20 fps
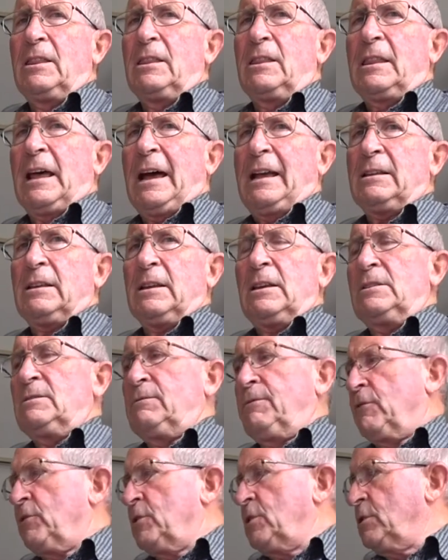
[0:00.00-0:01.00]
That
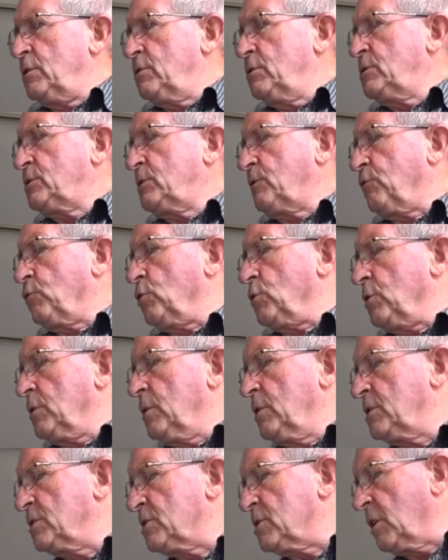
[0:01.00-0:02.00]
is very
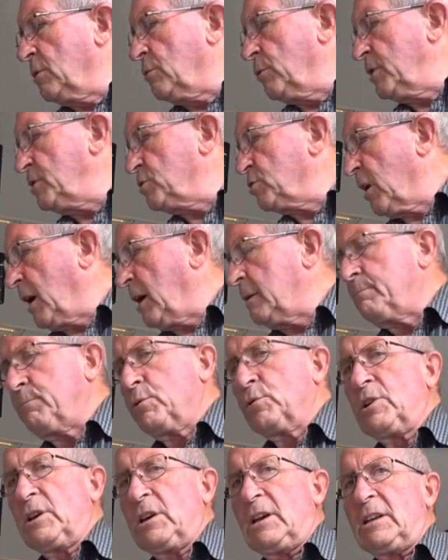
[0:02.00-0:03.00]
useful, so we tried
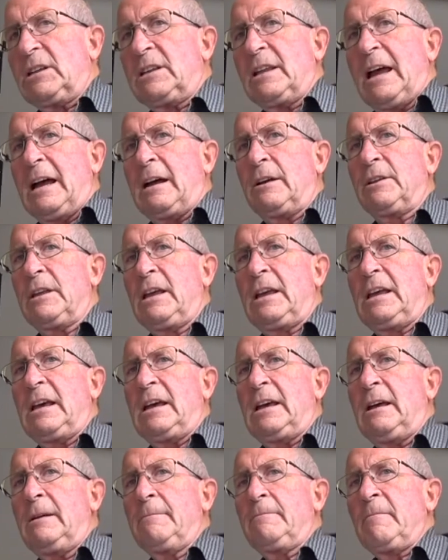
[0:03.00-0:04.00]
putting it down
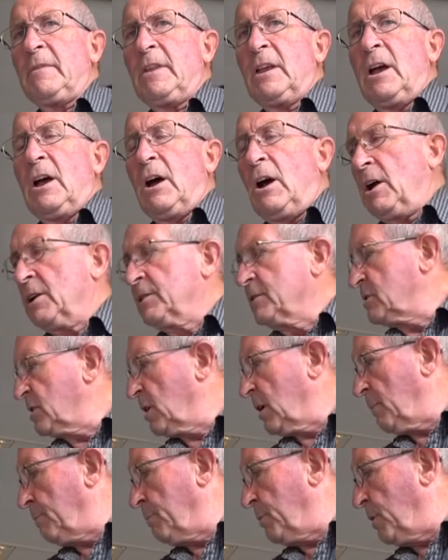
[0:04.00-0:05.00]
here on
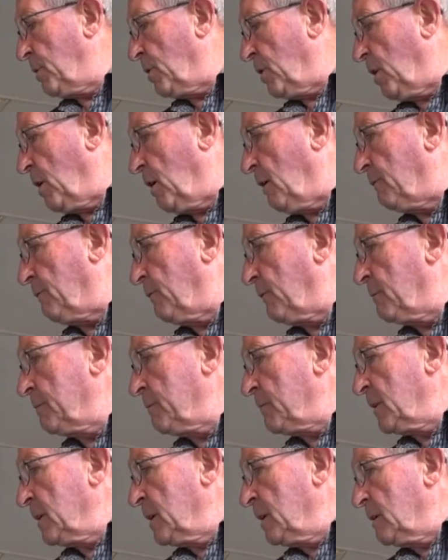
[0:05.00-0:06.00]
top of
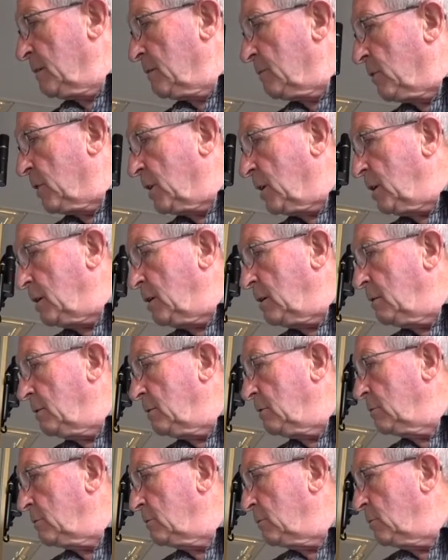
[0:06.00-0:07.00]
the
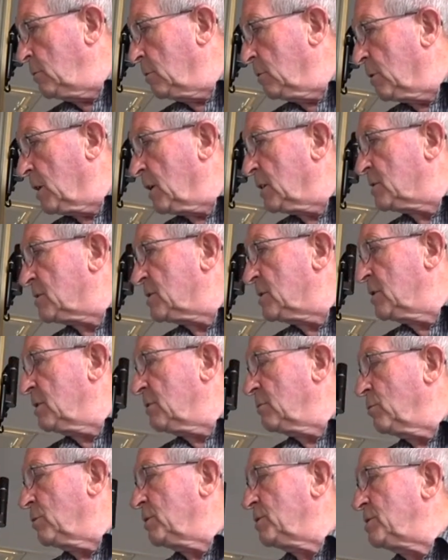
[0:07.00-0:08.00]
unit,
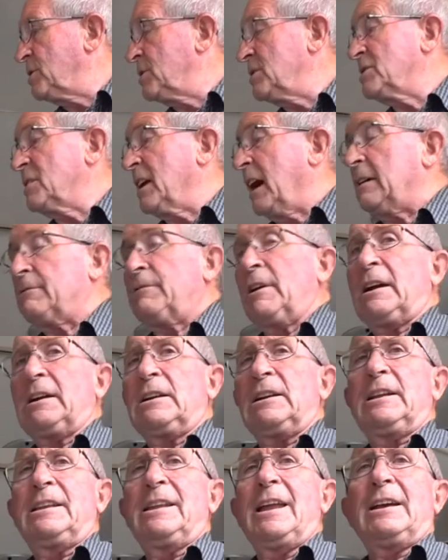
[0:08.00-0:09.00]
which is
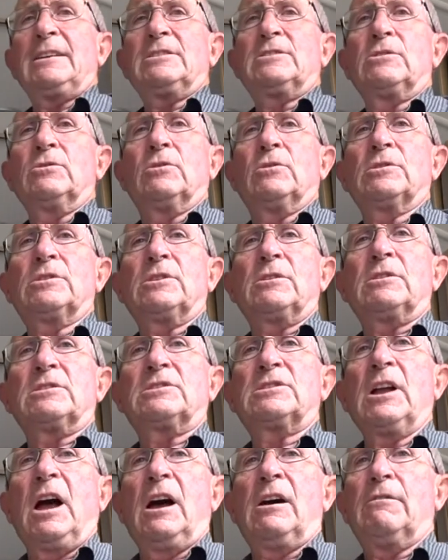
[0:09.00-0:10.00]
directly next door to the
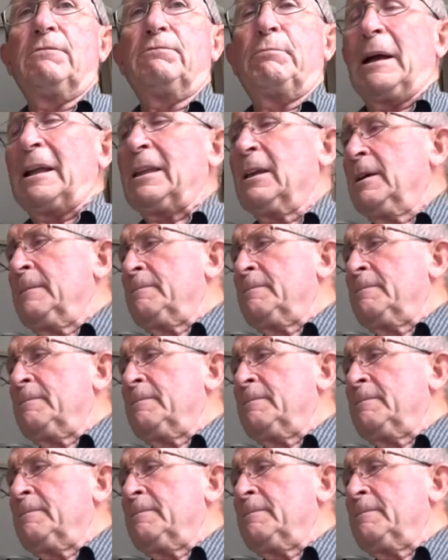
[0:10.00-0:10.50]
stove, but